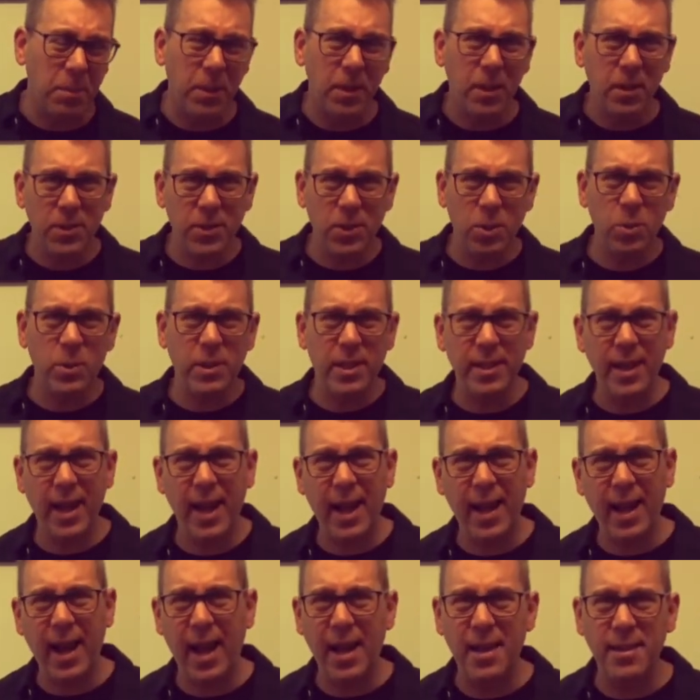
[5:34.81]
So today it
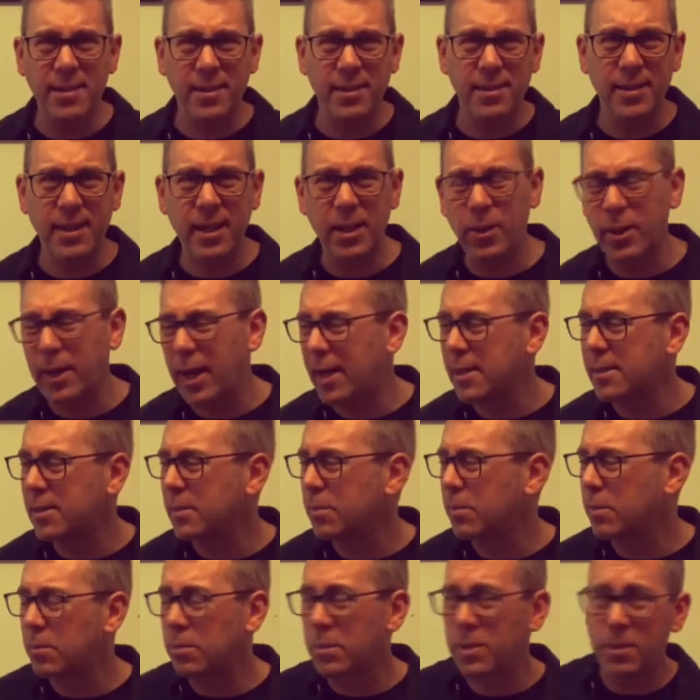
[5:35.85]
has, you know, it has
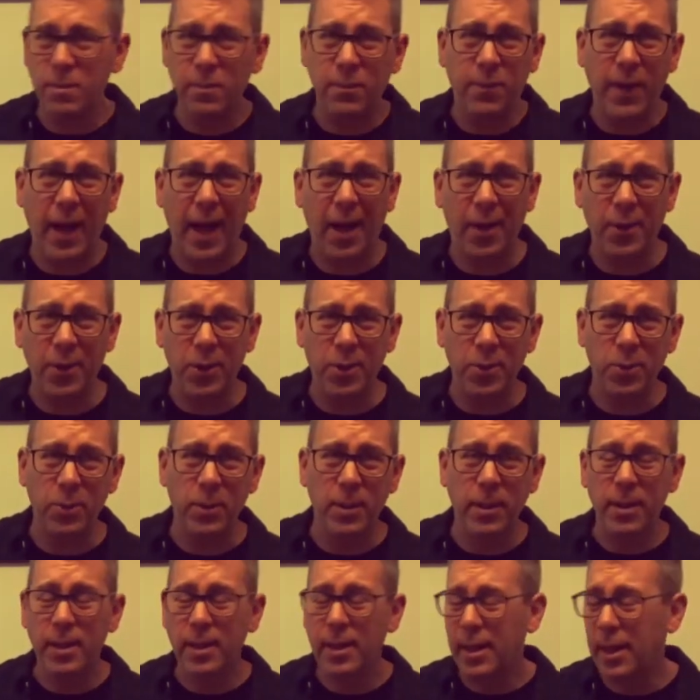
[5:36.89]
some value
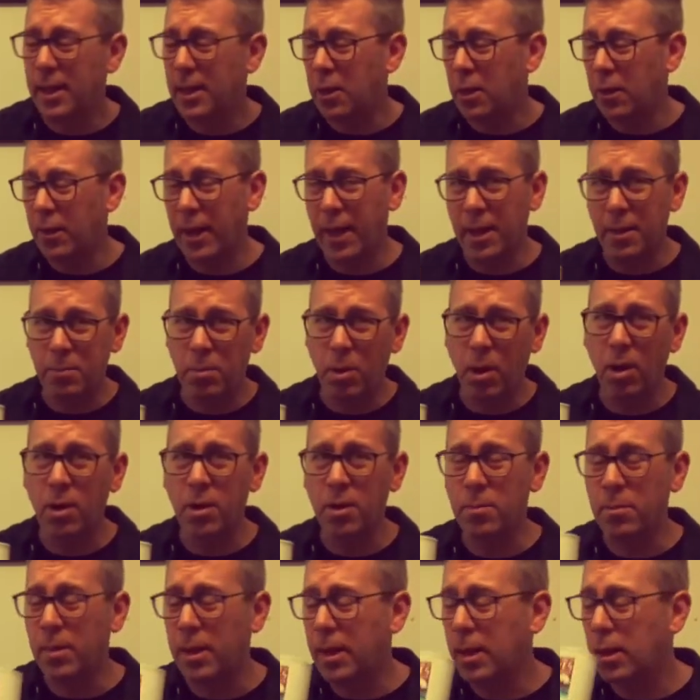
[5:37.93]
and all that, pardon me.